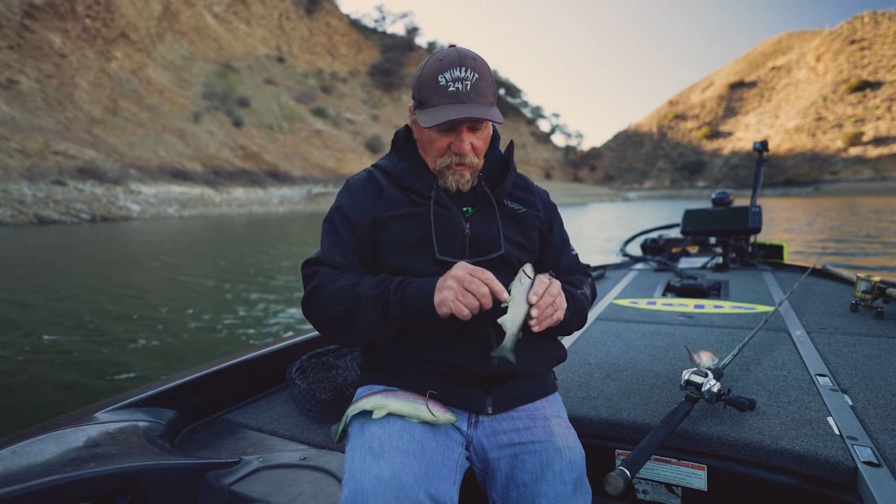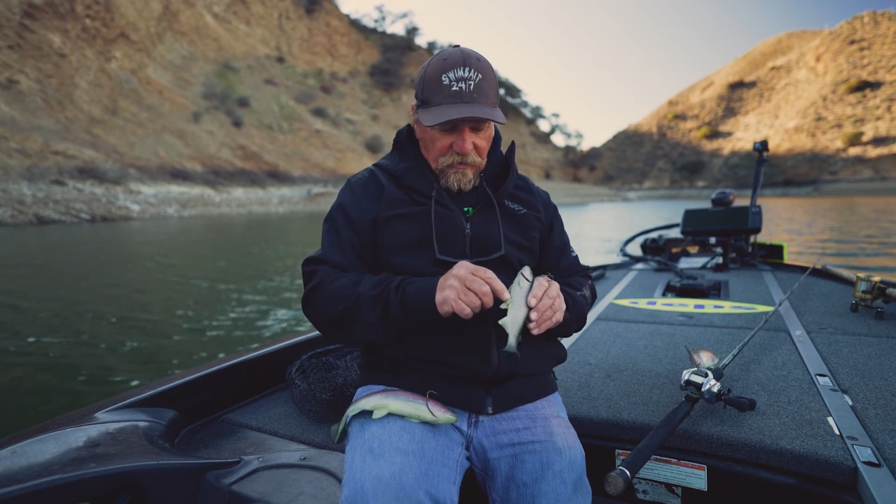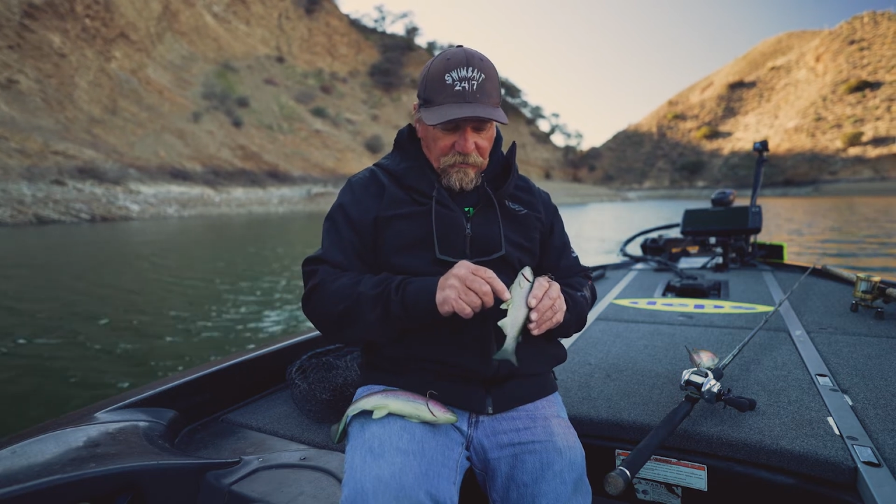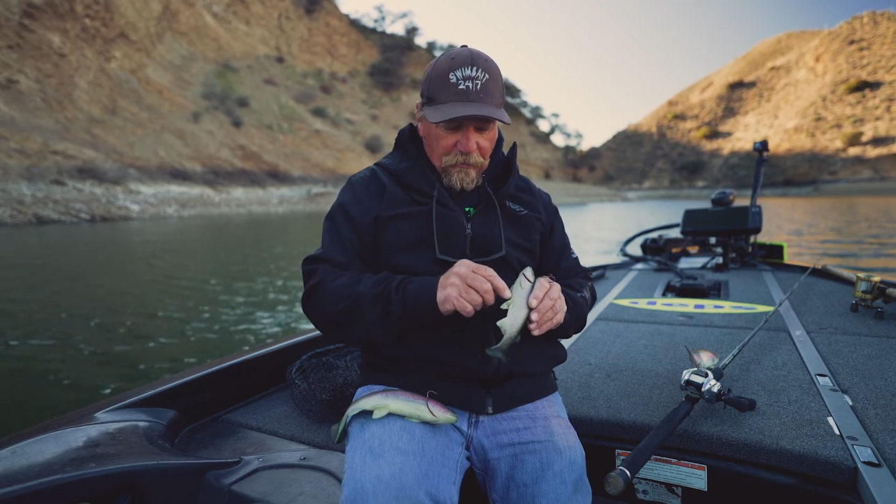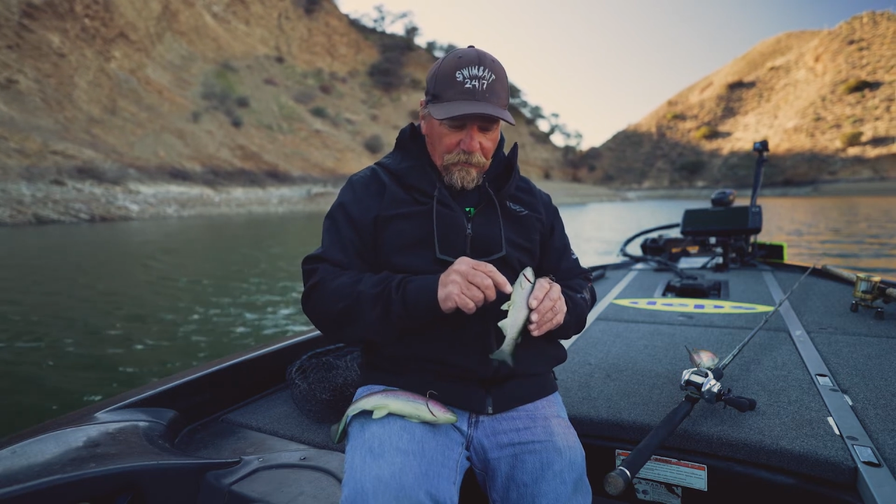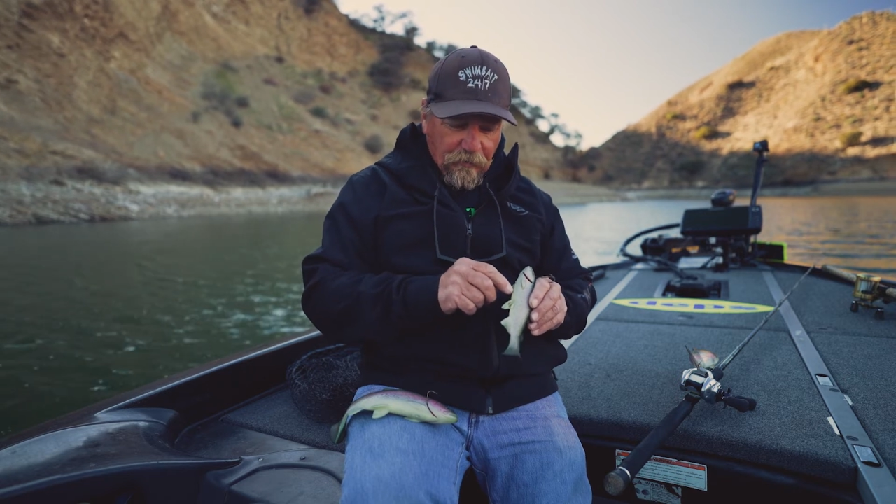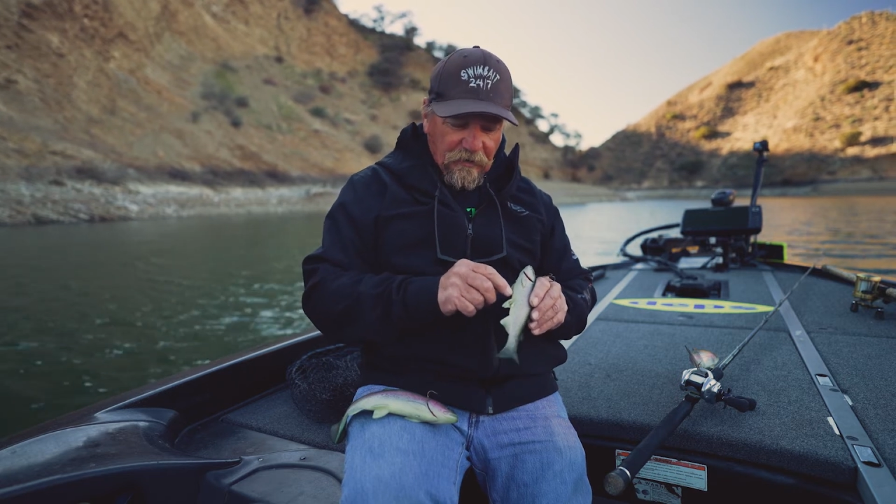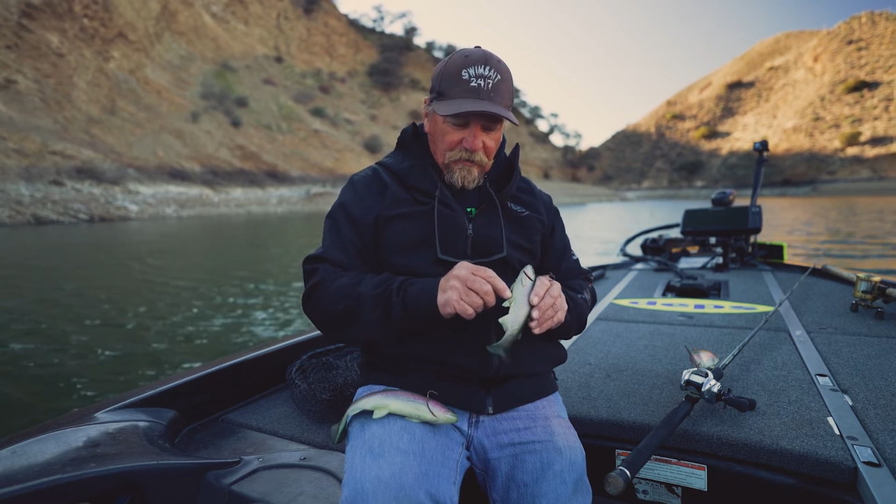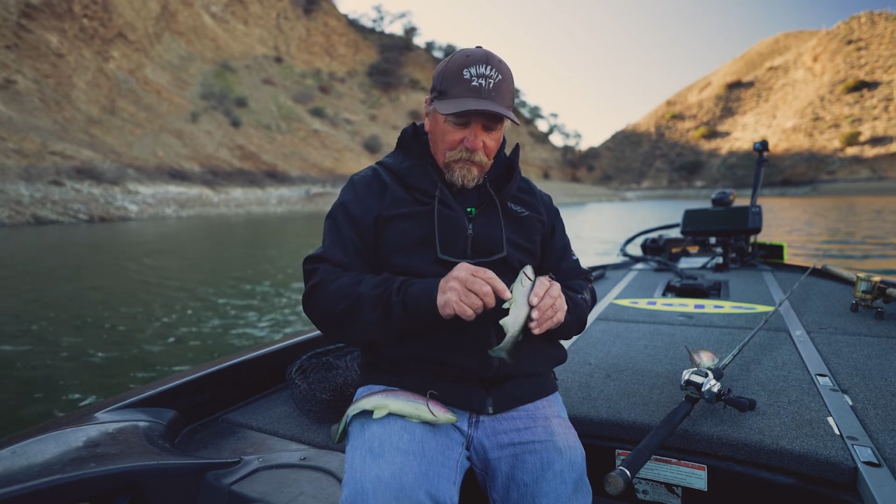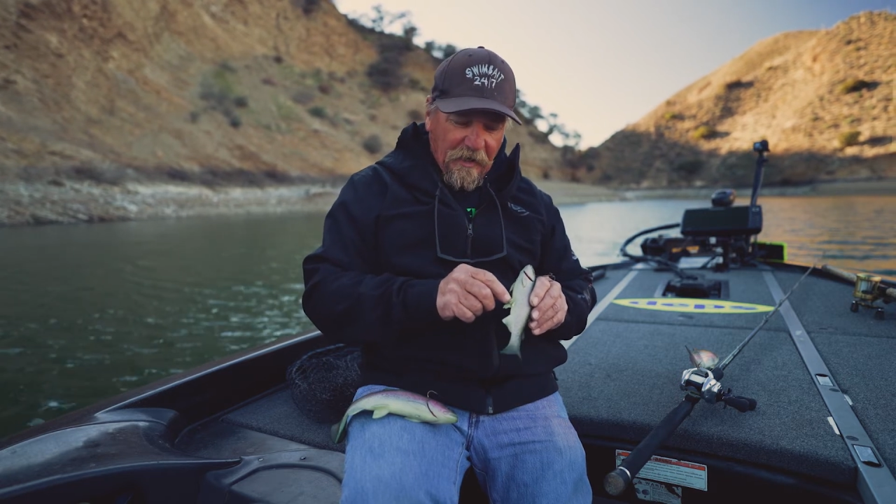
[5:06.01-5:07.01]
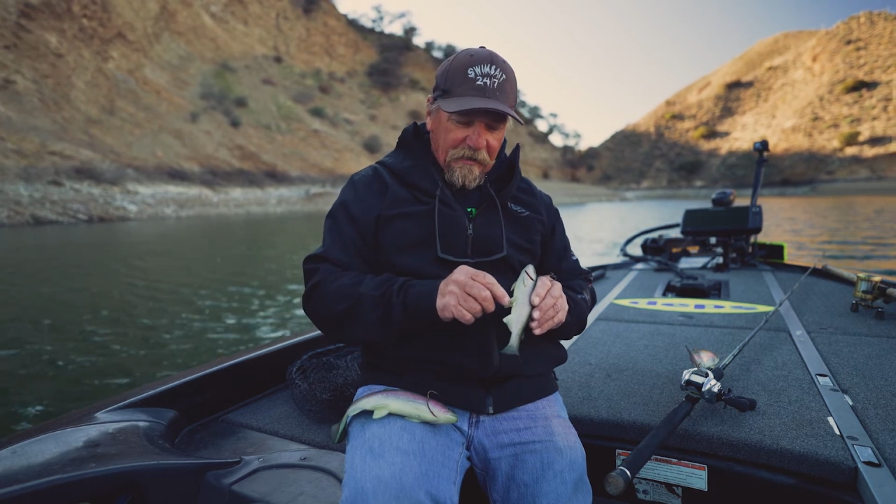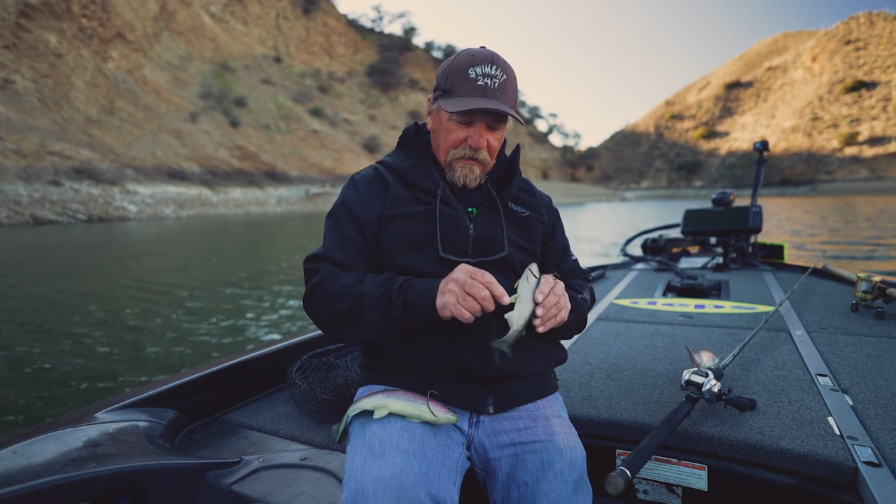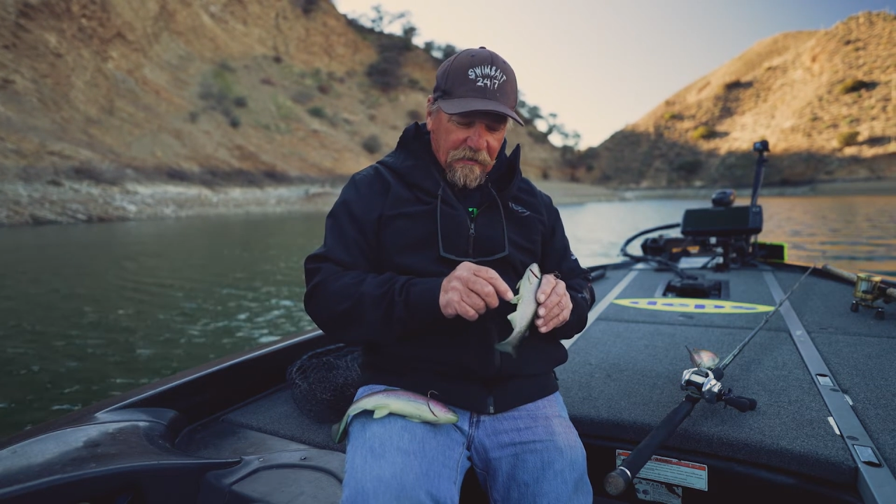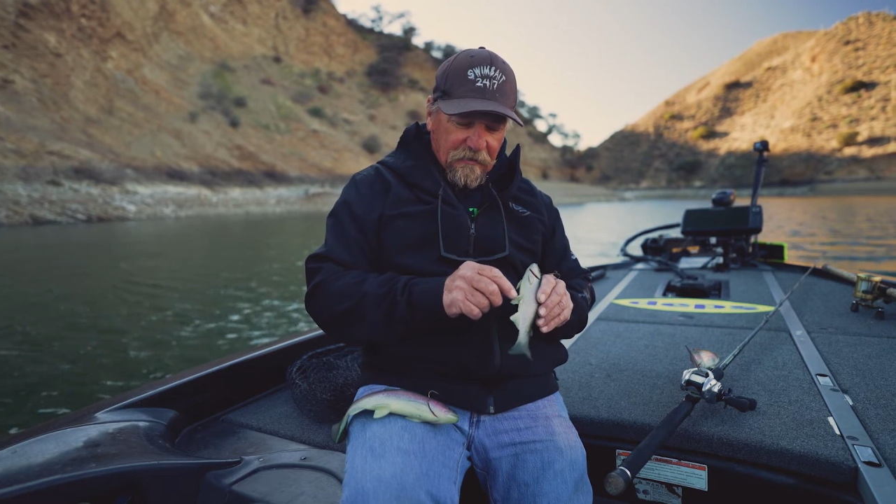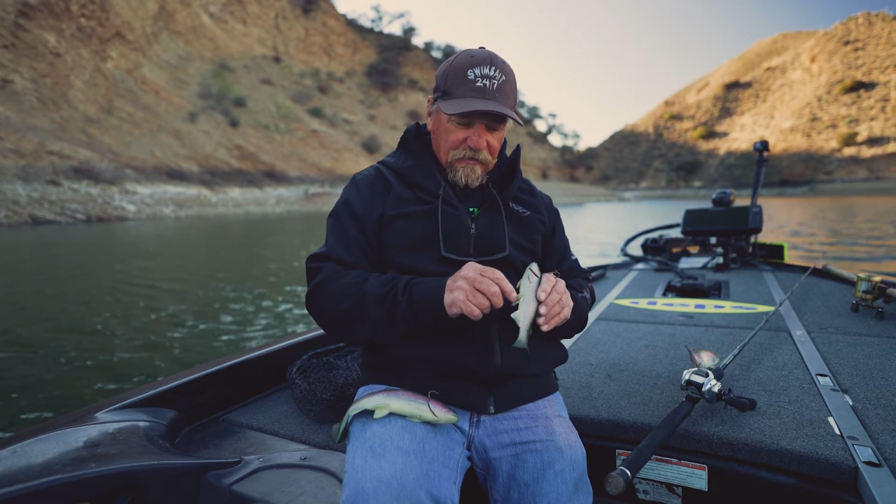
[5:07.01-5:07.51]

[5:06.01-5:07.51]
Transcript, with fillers: always be put in back here,